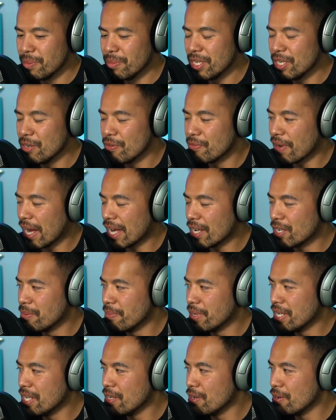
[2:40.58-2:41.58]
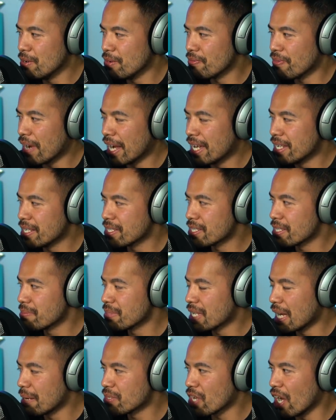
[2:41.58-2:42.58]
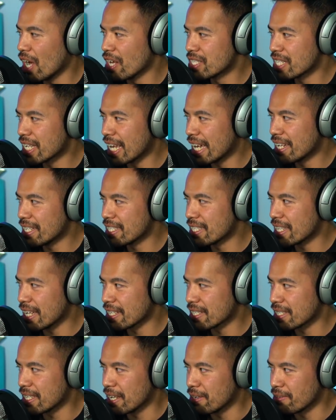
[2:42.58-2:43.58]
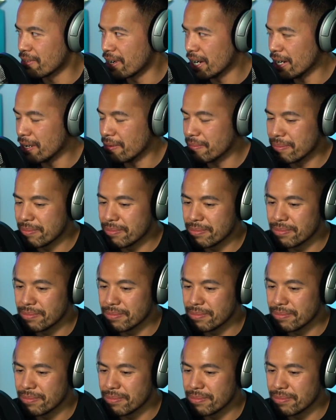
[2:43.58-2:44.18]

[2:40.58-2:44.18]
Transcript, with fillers: you mean you find you mean to, you find it sometimes hard to get into that state, right?